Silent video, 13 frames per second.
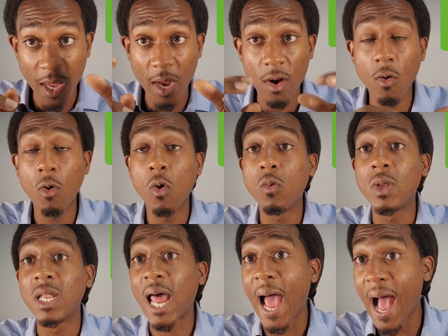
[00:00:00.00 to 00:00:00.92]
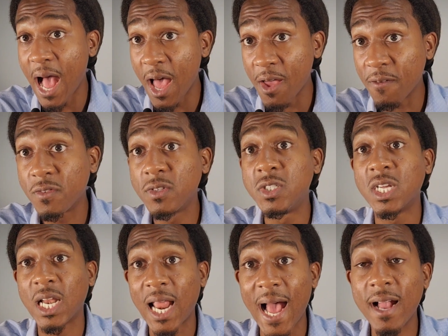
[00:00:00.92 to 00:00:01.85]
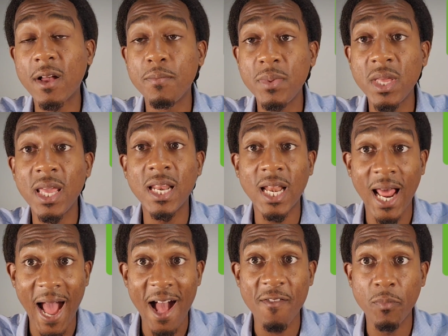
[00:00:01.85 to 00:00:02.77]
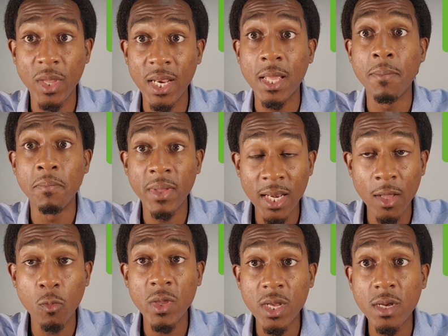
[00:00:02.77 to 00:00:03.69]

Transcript: air quote live, July could be a live meaning we